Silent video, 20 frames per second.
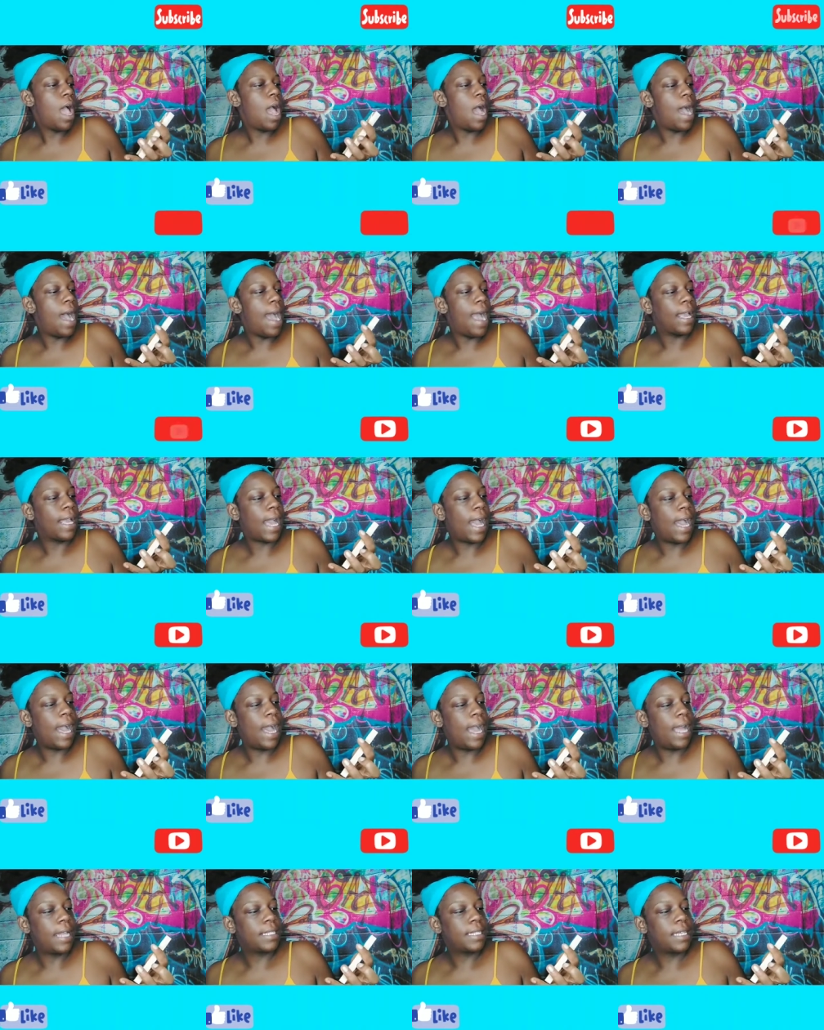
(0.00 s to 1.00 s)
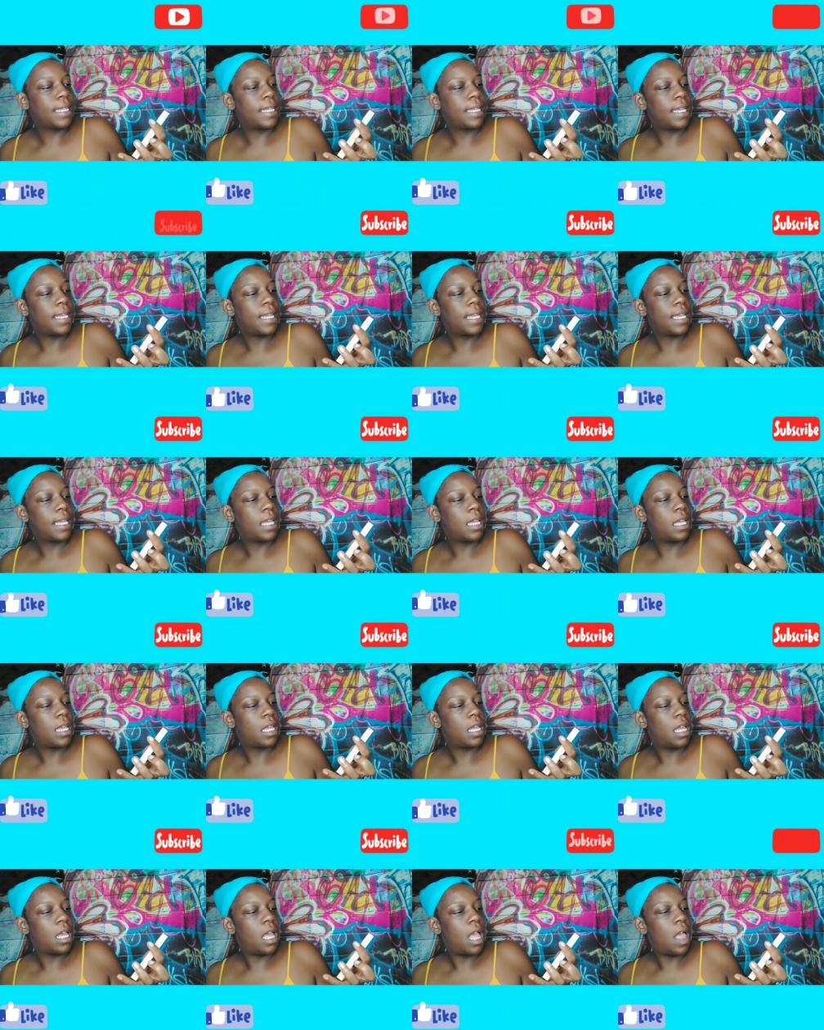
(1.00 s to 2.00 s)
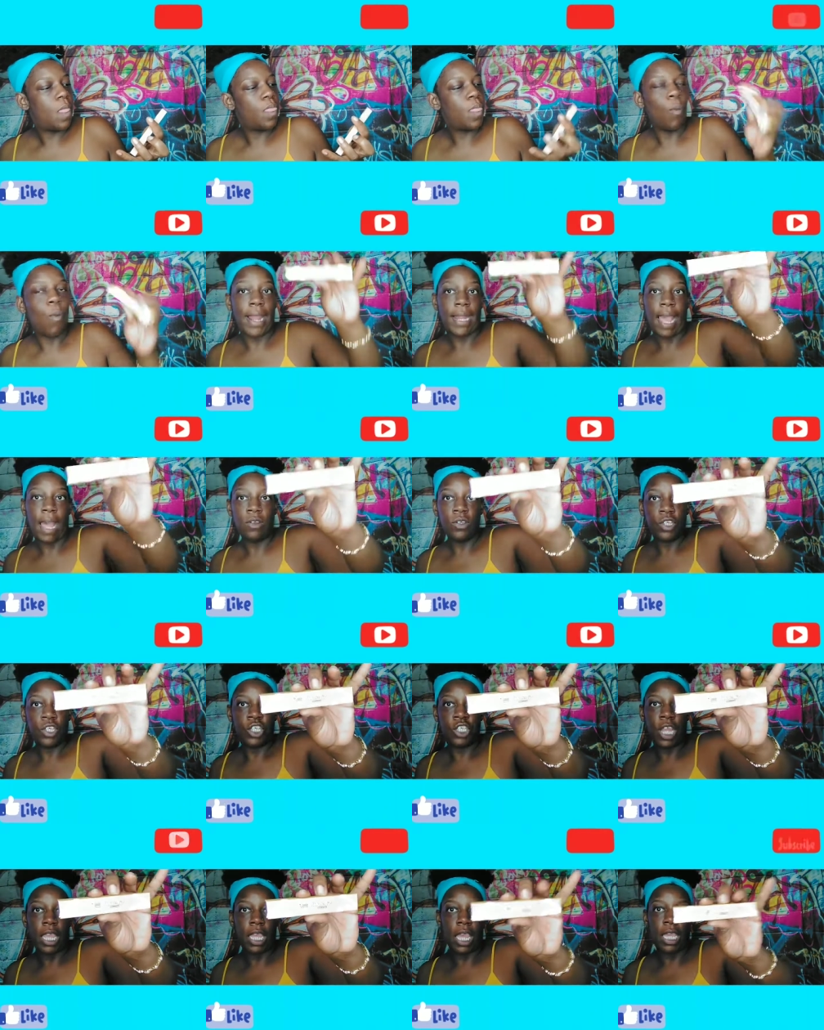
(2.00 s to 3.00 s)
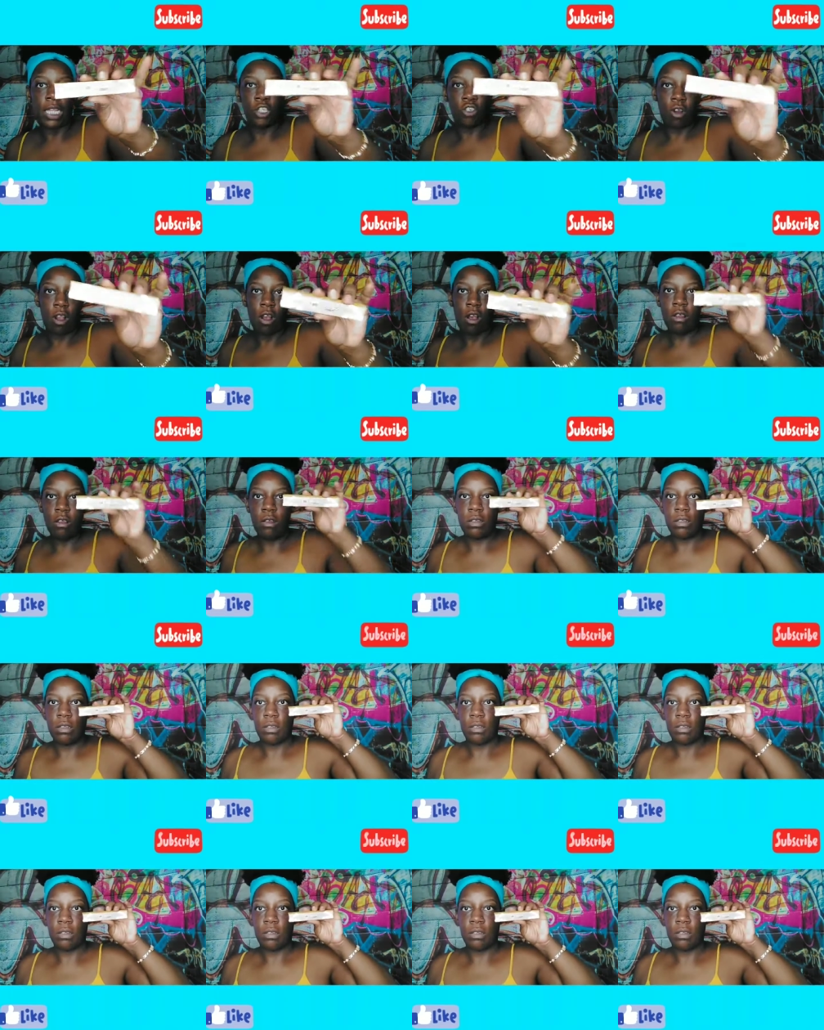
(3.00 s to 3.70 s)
I got the whiteout shake and draw.